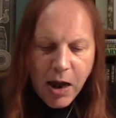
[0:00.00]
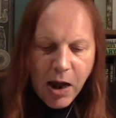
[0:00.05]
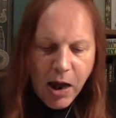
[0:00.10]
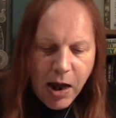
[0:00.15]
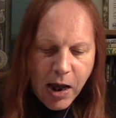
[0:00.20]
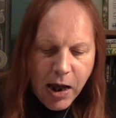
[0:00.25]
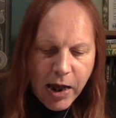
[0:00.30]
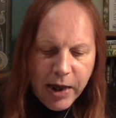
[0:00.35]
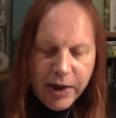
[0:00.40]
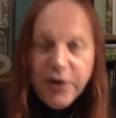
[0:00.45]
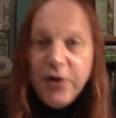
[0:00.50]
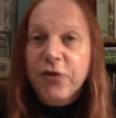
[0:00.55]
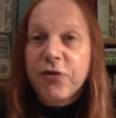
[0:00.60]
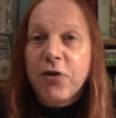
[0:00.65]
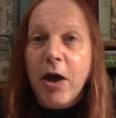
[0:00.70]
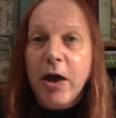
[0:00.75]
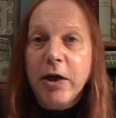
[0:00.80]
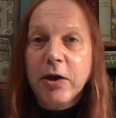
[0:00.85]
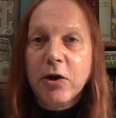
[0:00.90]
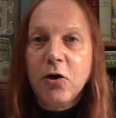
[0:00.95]
Uh, it is
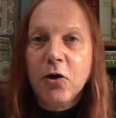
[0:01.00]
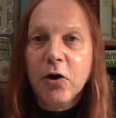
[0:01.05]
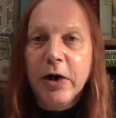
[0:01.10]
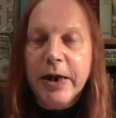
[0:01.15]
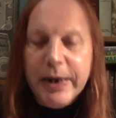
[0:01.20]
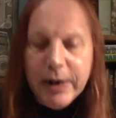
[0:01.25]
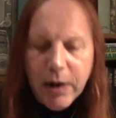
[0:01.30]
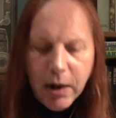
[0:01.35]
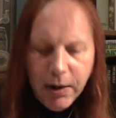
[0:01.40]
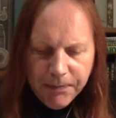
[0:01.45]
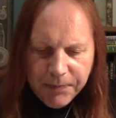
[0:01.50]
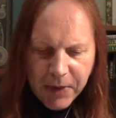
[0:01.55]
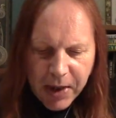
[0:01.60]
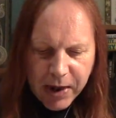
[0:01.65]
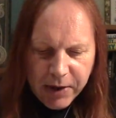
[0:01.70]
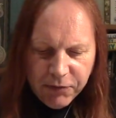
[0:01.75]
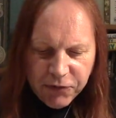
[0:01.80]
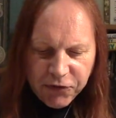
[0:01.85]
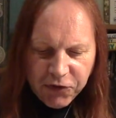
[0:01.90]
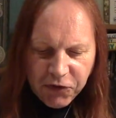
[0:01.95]
a Caol Ila.
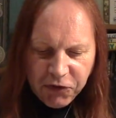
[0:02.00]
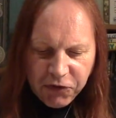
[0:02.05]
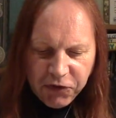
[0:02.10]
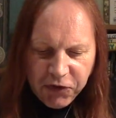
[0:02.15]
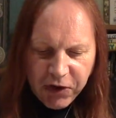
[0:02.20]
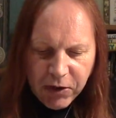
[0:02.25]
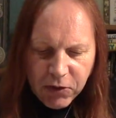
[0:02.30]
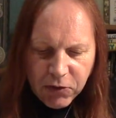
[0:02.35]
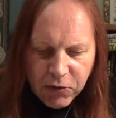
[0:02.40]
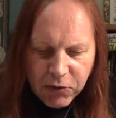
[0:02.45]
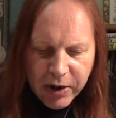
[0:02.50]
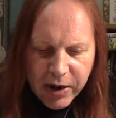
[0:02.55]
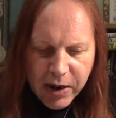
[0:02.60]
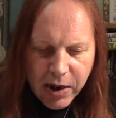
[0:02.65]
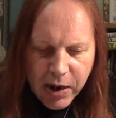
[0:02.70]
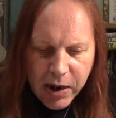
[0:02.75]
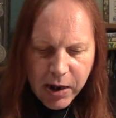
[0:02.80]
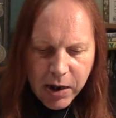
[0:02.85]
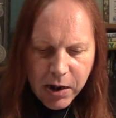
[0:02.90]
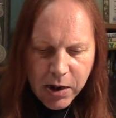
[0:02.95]
It was distilled
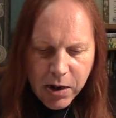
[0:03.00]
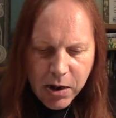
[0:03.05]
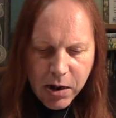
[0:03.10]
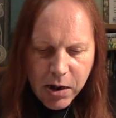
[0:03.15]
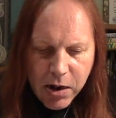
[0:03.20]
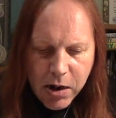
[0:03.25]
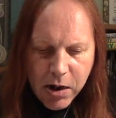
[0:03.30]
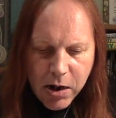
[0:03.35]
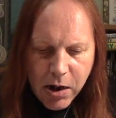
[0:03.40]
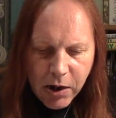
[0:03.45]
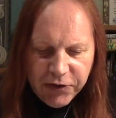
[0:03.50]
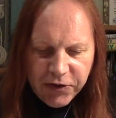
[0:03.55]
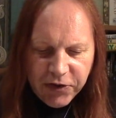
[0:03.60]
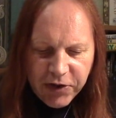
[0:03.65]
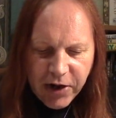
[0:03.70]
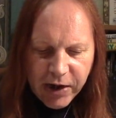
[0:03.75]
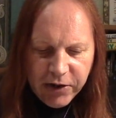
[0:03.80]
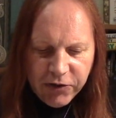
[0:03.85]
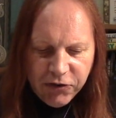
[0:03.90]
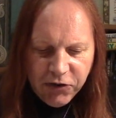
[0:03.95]
in
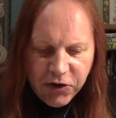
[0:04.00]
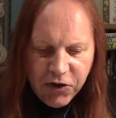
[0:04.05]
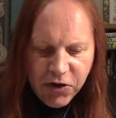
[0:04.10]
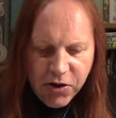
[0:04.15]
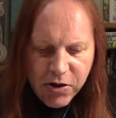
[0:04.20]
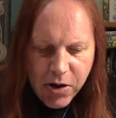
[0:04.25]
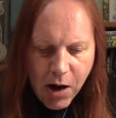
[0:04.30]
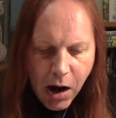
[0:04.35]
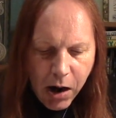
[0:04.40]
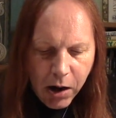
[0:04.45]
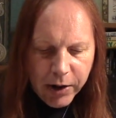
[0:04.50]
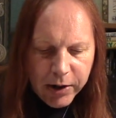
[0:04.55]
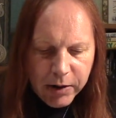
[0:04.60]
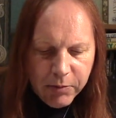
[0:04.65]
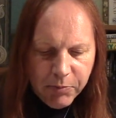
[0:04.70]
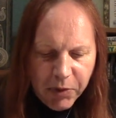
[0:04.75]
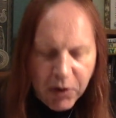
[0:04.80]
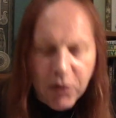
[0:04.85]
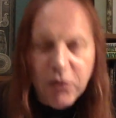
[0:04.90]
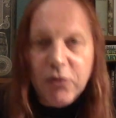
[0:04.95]
nineteen
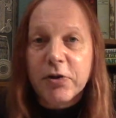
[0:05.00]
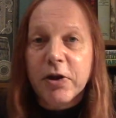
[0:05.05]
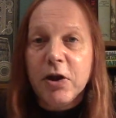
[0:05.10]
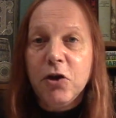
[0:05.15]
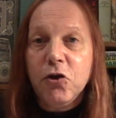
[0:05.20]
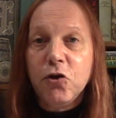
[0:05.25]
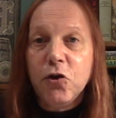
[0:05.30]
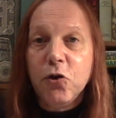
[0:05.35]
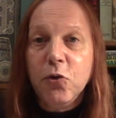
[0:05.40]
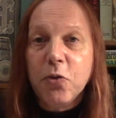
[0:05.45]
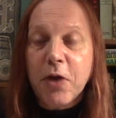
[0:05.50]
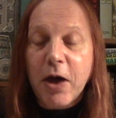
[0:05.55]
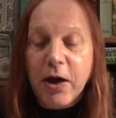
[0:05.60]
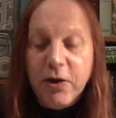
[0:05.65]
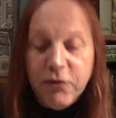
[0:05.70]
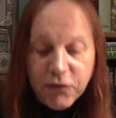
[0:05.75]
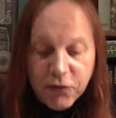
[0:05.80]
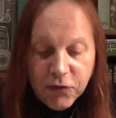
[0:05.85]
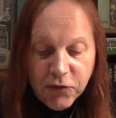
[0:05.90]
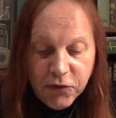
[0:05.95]
eighty-nine, bottled in two
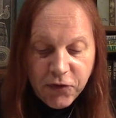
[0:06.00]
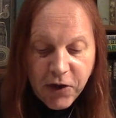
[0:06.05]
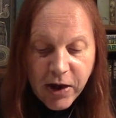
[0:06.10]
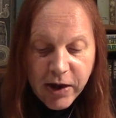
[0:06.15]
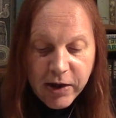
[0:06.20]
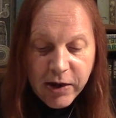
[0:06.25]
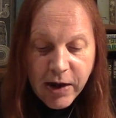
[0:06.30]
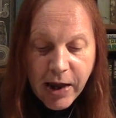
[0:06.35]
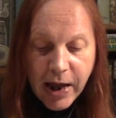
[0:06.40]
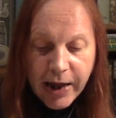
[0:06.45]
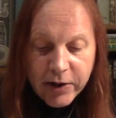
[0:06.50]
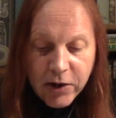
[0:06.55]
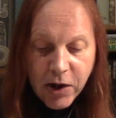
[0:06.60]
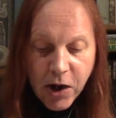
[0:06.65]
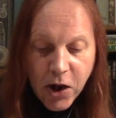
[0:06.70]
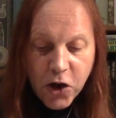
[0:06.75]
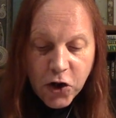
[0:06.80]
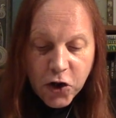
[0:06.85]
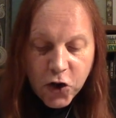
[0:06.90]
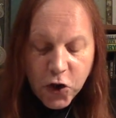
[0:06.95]
thousand ten at
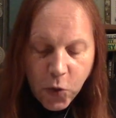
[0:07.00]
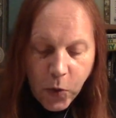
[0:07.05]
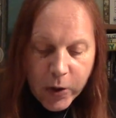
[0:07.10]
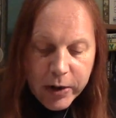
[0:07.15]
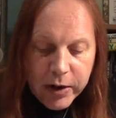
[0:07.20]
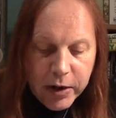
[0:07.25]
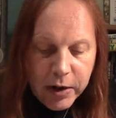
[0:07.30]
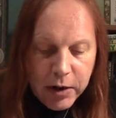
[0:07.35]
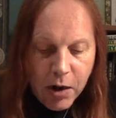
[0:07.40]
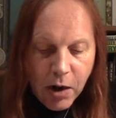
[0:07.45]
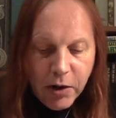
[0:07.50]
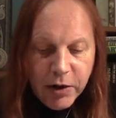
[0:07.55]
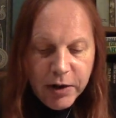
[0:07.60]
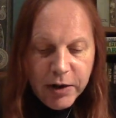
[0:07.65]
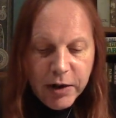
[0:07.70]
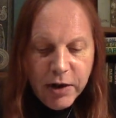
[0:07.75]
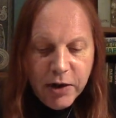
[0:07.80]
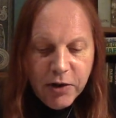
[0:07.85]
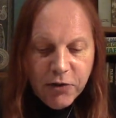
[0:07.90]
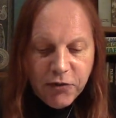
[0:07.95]

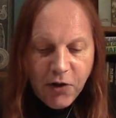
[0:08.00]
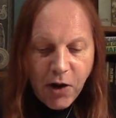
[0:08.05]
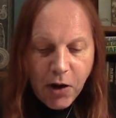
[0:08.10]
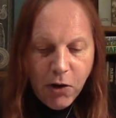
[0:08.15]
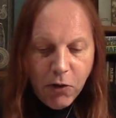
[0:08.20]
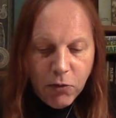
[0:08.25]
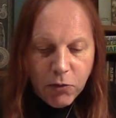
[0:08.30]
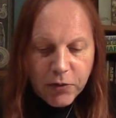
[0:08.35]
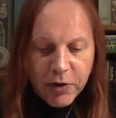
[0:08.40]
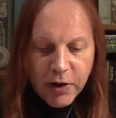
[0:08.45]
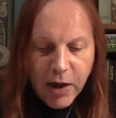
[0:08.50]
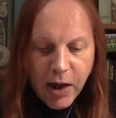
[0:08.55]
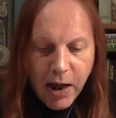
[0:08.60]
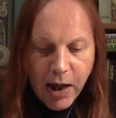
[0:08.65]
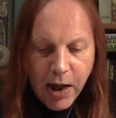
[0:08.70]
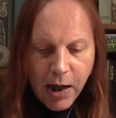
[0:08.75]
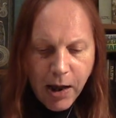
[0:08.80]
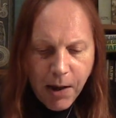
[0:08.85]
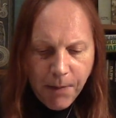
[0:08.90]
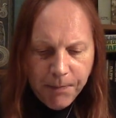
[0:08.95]
twenty-nine years old,
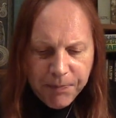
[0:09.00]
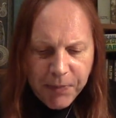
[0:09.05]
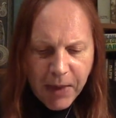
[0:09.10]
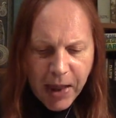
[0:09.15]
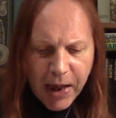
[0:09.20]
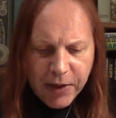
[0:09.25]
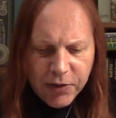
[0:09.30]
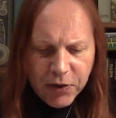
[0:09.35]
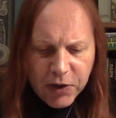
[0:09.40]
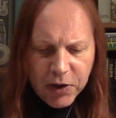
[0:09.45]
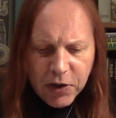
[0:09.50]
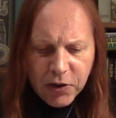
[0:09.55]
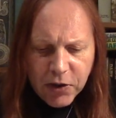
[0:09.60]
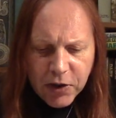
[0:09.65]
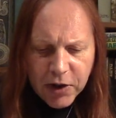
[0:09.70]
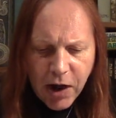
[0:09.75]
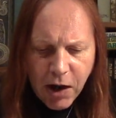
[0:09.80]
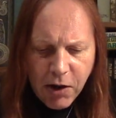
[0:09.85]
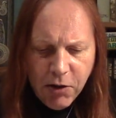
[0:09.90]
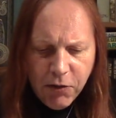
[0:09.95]
um, and the,
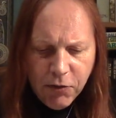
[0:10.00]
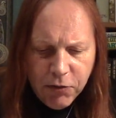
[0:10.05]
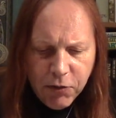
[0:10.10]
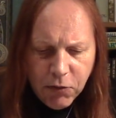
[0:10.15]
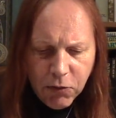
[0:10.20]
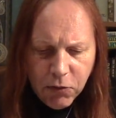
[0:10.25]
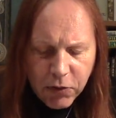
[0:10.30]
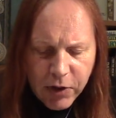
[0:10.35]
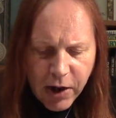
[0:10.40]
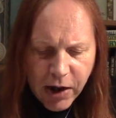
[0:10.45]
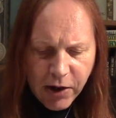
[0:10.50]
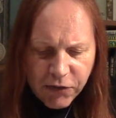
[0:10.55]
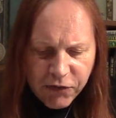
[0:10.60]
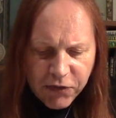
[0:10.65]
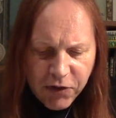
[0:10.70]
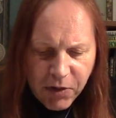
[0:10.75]
the code or cask